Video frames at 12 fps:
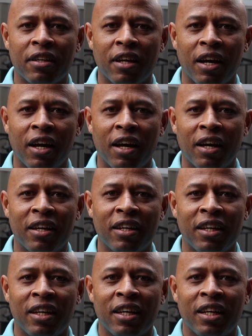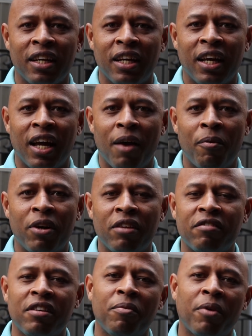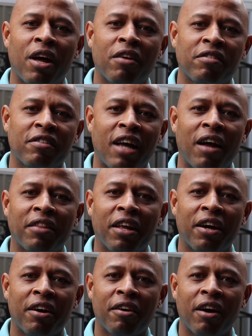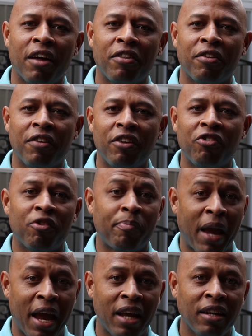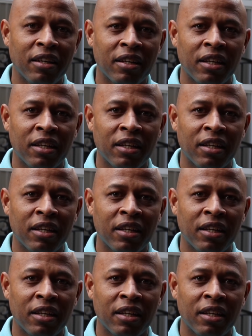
Uh, I wanted to see what else is out there other than Japan.